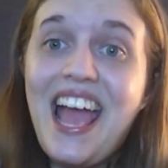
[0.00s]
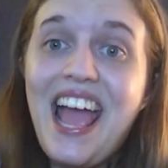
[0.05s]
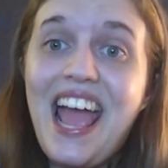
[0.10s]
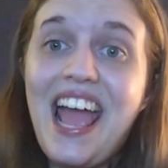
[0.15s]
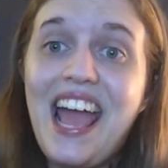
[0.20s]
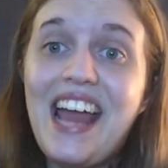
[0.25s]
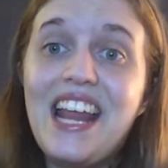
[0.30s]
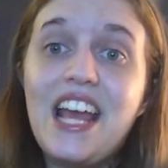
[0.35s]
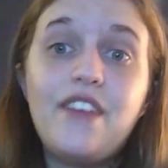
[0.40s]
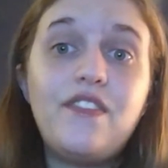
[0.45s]

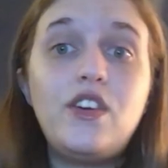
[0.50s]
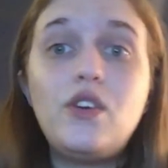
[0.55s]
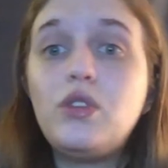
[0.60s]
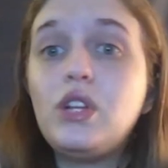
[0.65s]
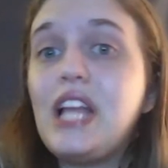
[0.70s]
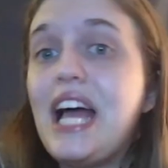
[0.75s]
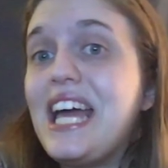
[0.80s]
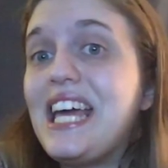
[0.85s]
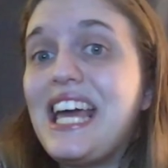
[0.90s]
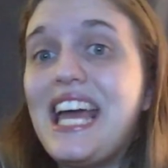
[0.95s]
And if you
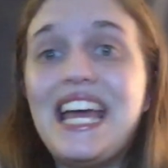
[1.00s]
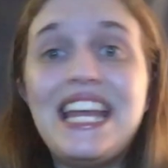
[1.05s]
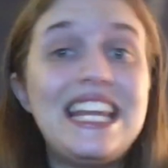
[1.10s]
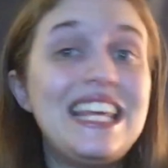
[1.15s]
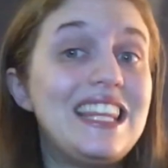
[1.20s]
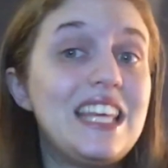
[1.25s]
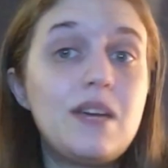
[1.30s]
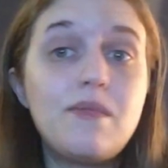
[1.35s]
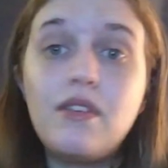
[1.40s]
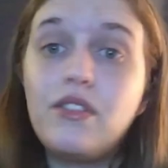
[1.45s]
like
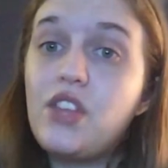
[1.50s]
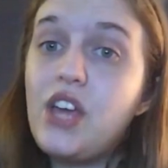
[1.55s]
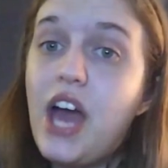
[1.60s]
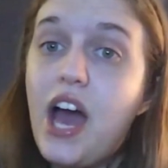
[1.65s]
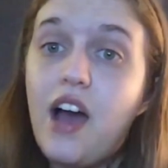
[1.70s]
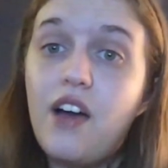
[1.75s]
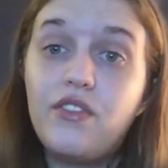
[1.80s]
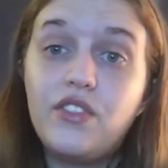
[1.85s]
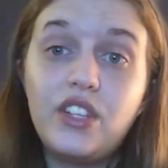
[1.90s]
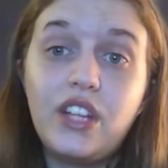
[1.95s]
anything about the
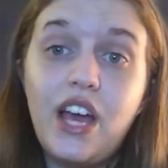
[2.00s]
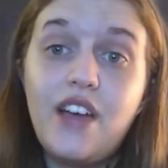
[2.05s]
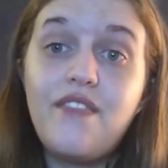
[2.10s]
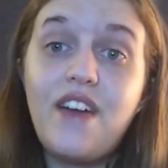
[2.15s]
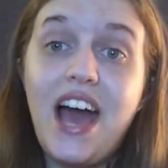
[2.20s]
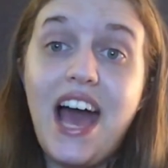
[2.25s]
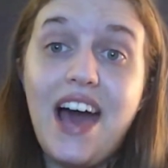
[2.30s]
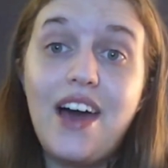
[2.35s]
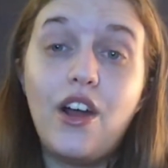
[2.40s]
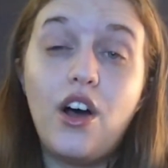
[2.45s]
afterlife
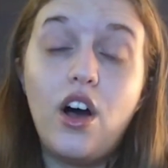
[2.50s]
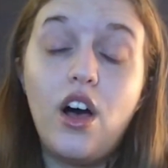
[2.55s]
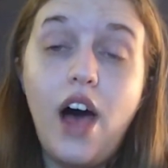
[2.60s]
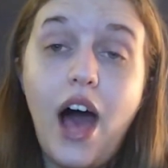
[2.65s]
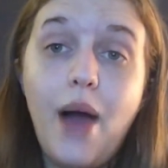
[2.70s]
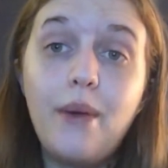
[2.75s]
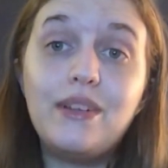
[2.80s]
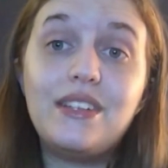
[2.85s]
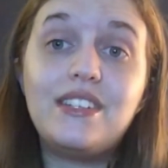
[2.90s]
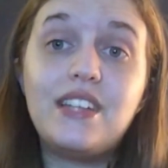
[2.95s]
at all,
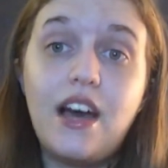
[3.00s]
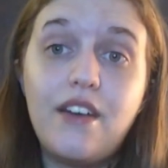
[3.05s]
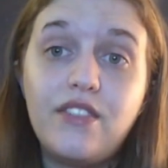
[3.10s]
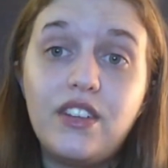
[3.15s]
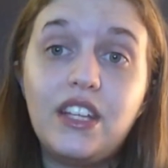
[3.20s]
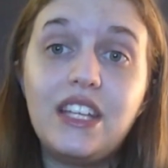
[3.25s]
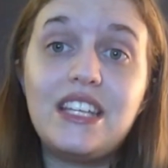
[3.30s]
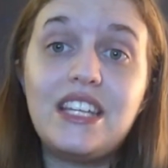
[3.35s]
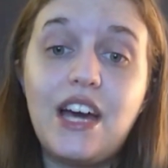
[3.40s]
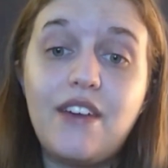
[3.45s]
I would
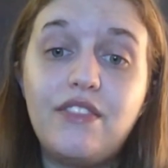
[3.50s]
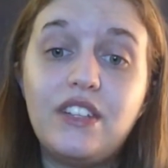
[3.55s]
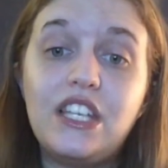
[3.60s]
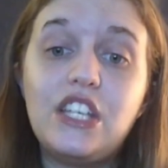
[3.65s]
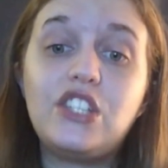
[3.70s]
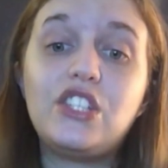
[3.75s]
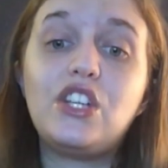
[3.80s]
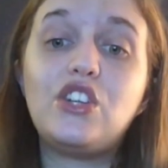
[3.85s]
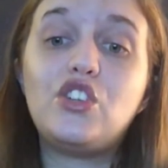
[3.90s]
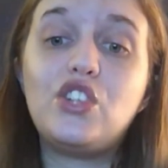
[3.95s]

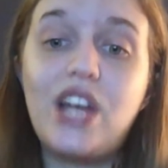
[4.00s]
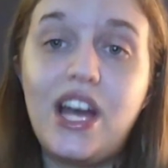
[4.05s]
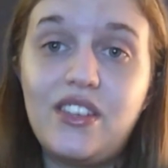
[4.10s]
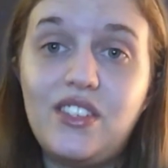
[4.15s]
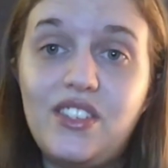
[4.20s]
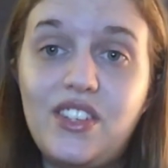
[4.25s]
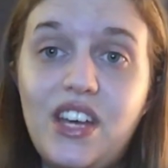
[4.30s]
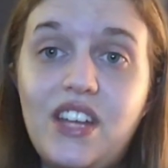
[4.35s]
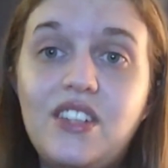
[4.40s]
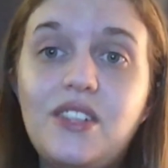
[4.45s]
definitely
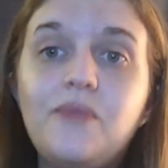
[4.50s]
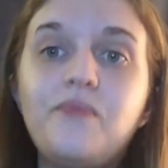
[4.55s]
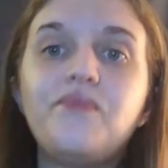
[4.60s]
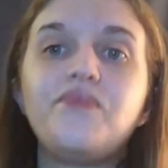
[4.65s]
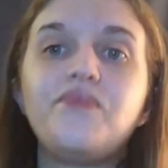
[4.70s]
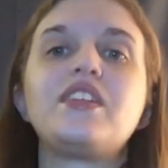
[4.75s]
suggest it.